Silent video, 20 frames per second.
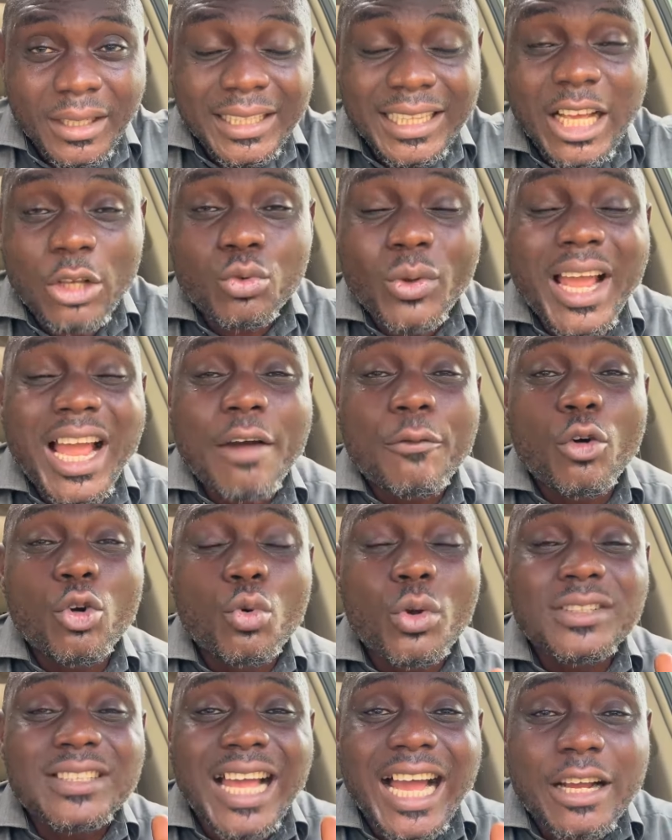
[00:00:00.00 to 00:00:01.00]
That's why I've
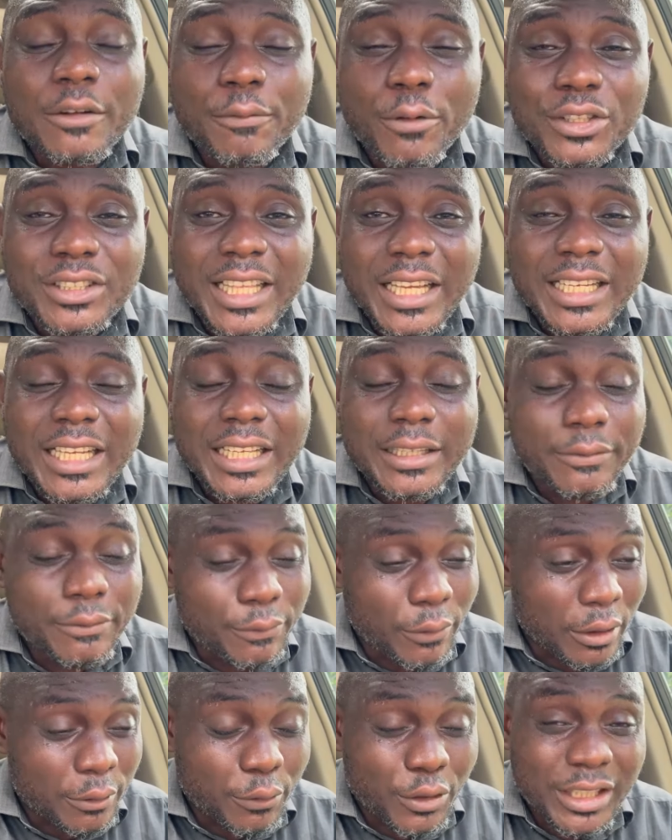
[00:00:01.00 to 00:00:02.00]
always advocated
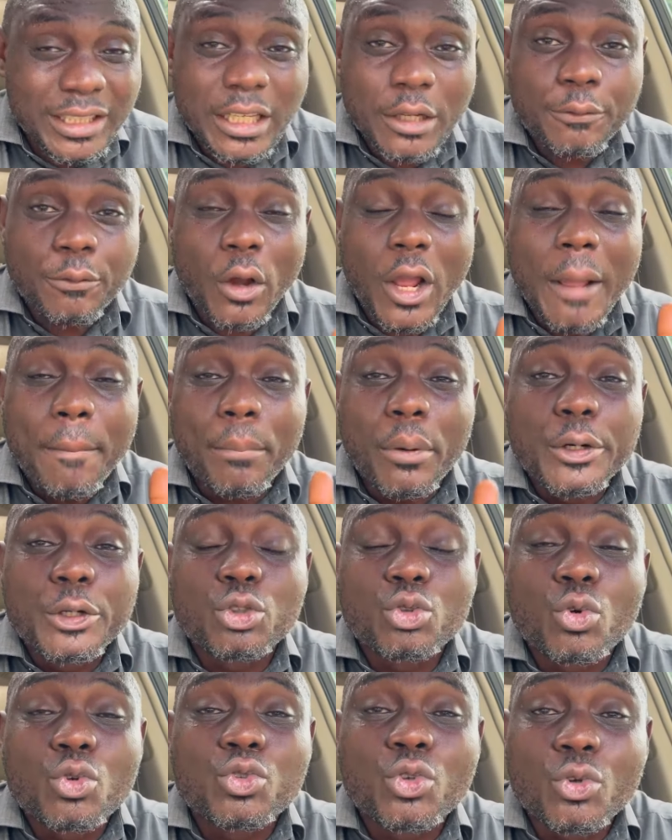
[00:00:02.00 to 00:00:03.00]
for a
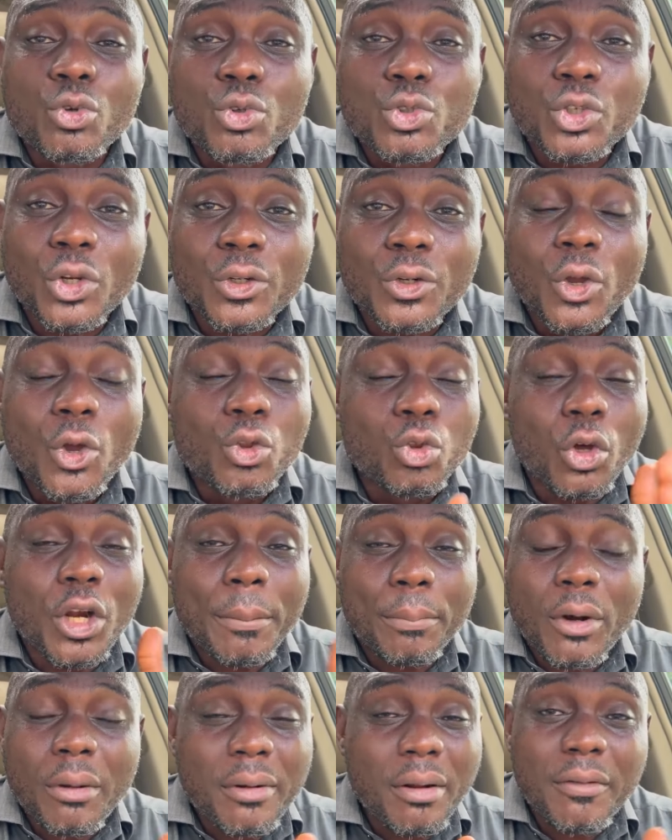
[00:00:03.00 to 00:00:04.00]
political solution to
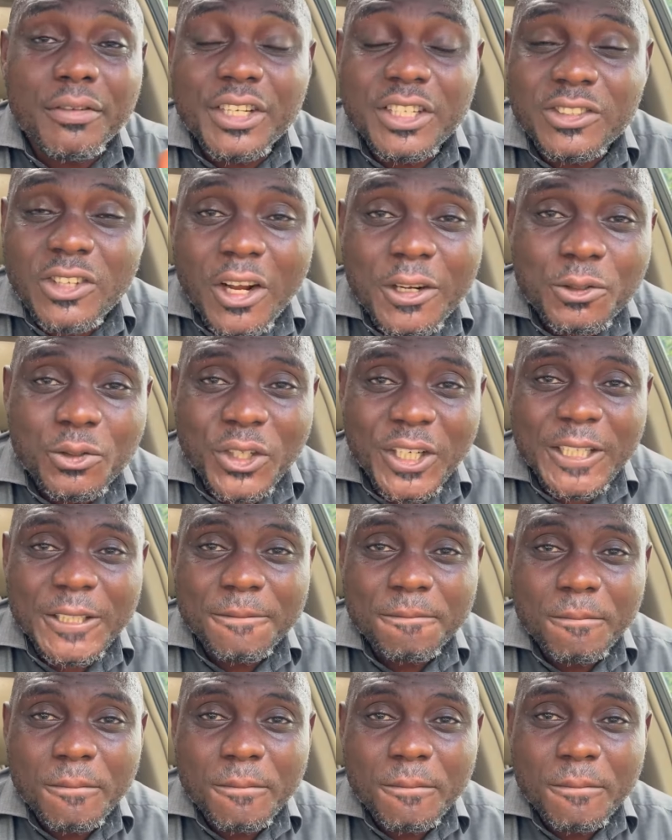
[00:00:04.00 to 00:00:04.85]
the problem of this country.